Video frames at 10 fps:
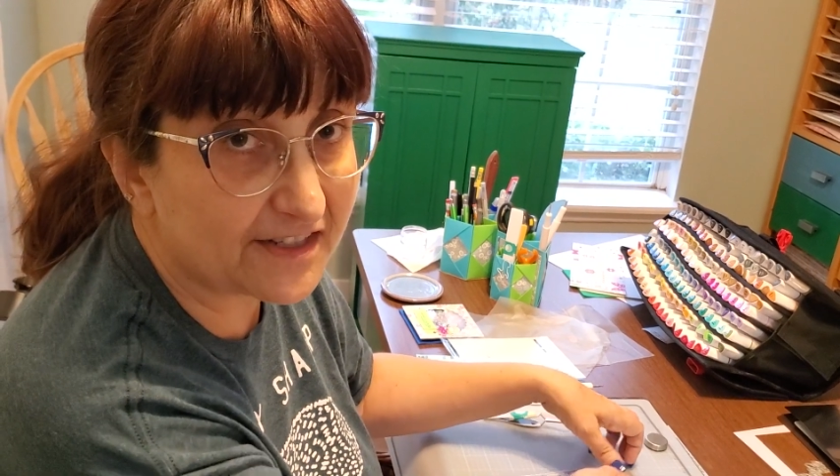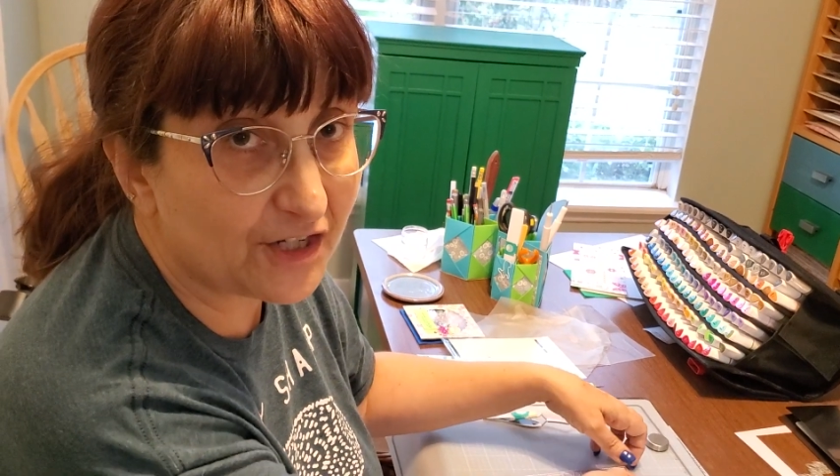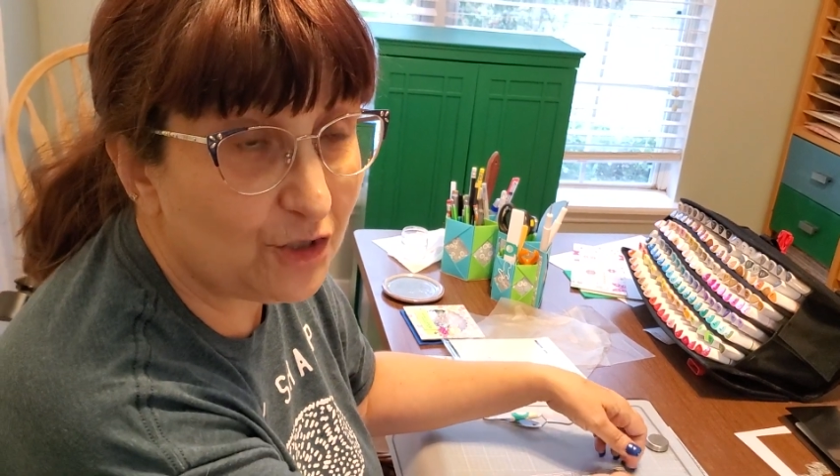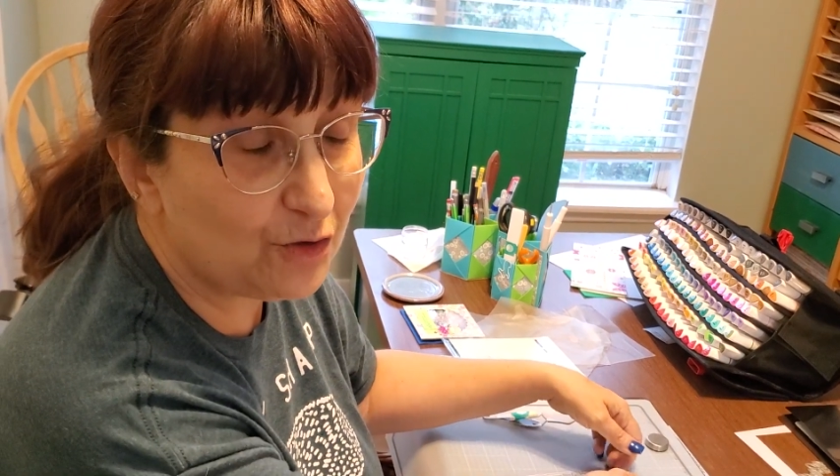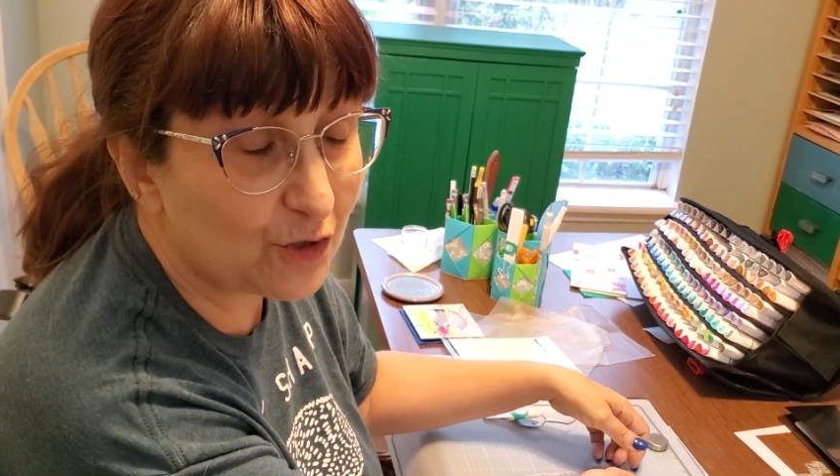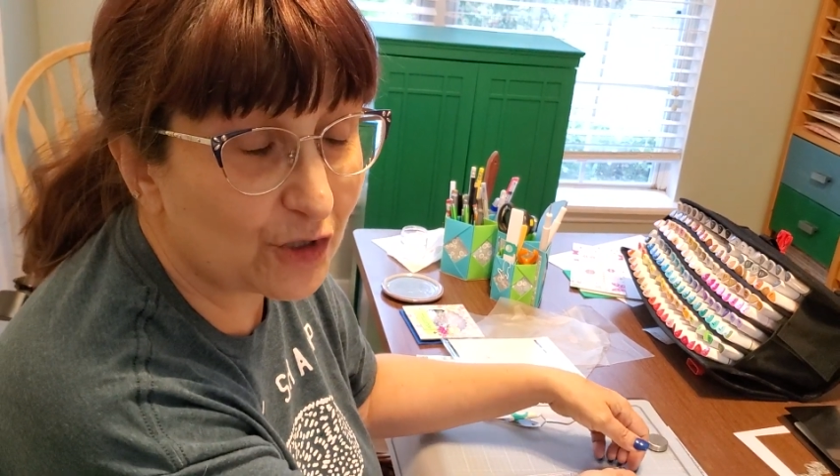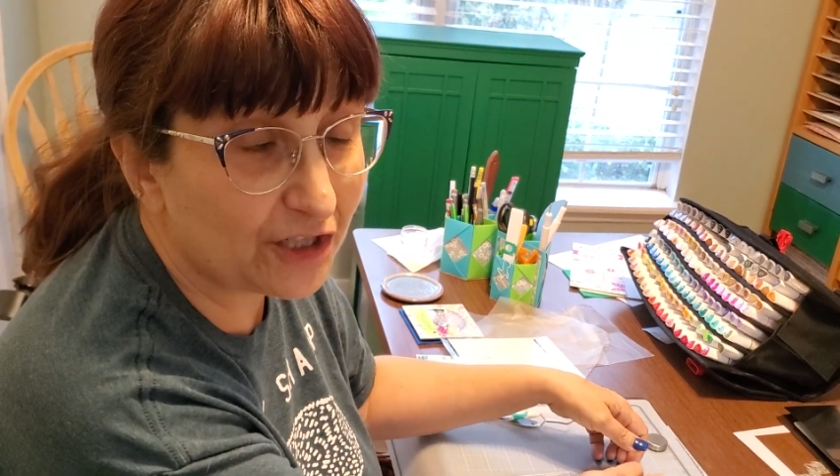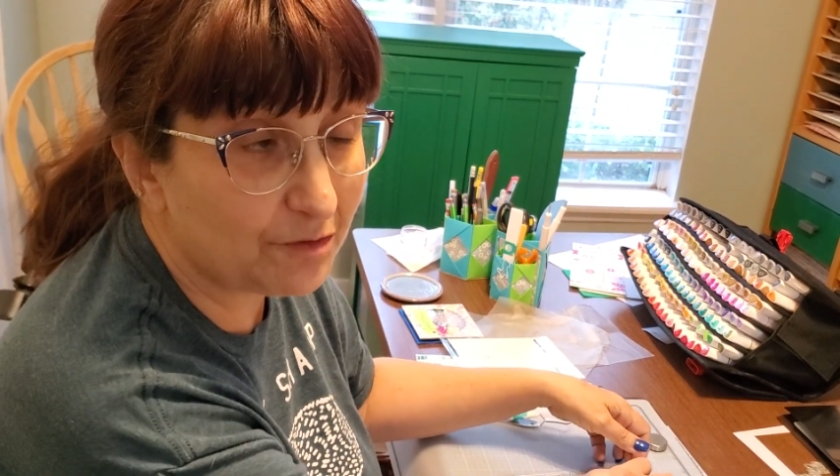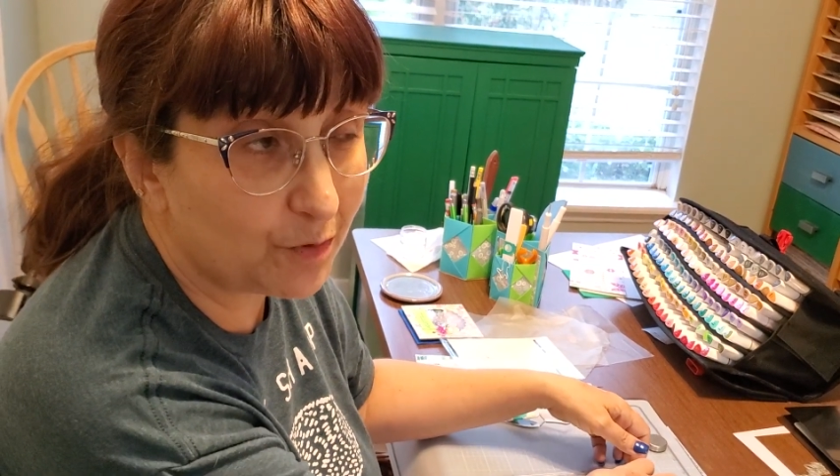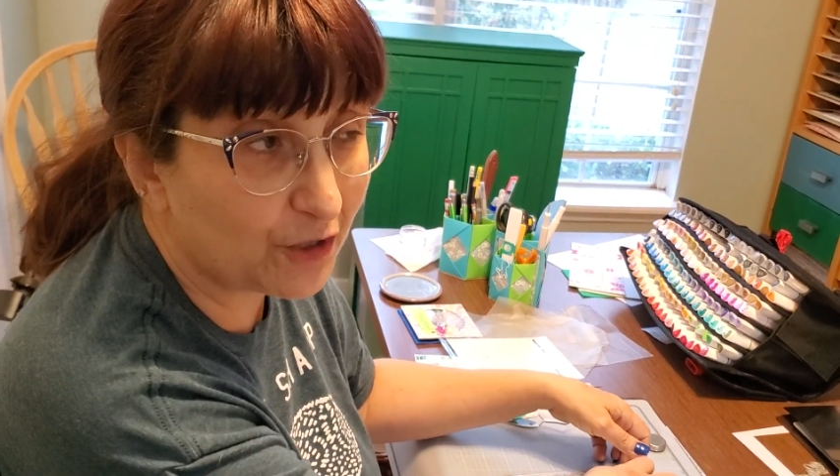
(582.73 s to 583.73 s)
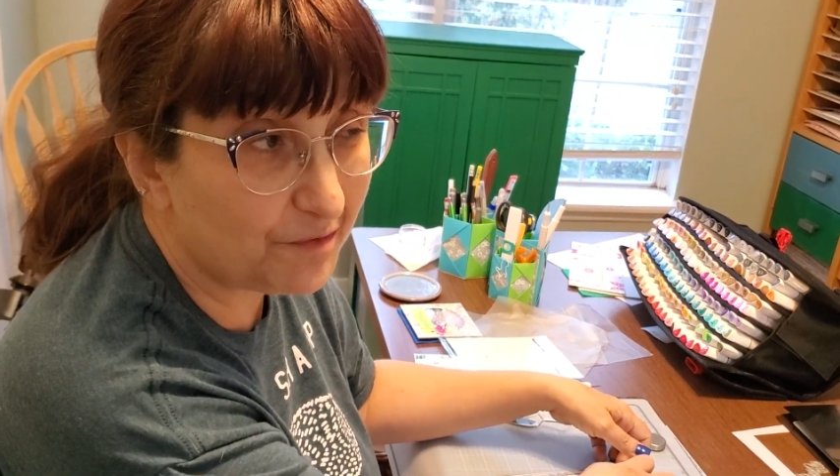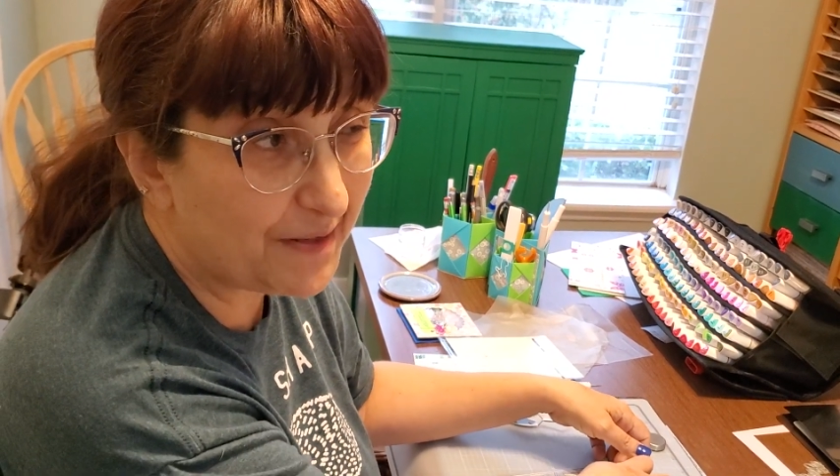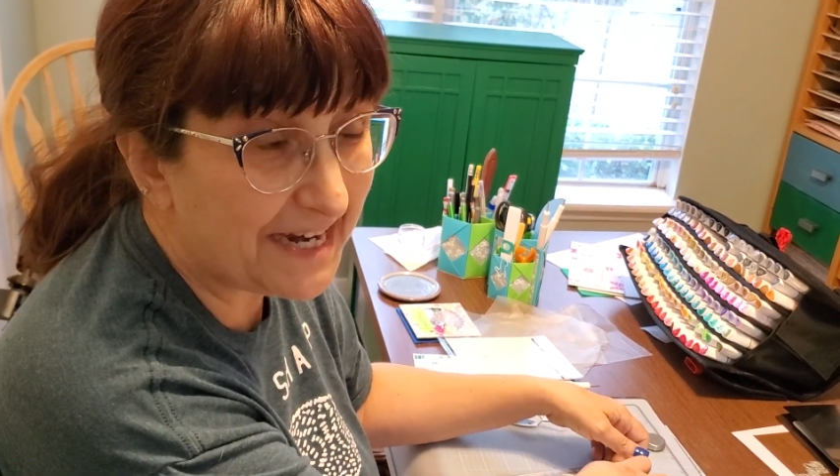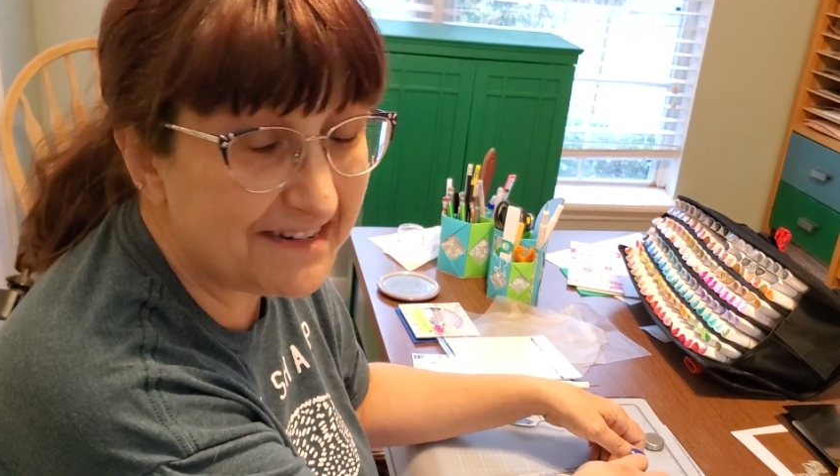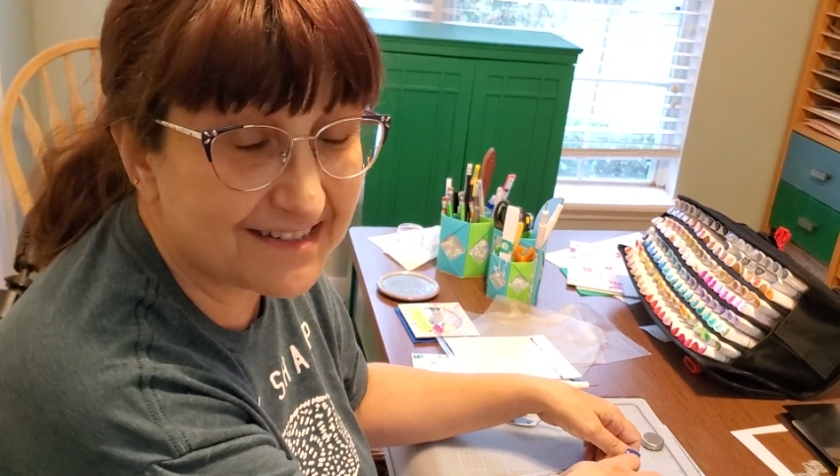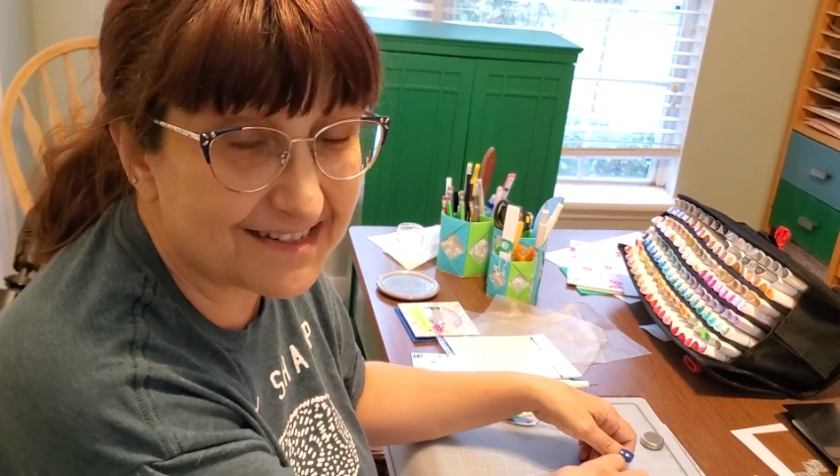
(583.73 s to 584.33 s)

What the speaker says: You could put paste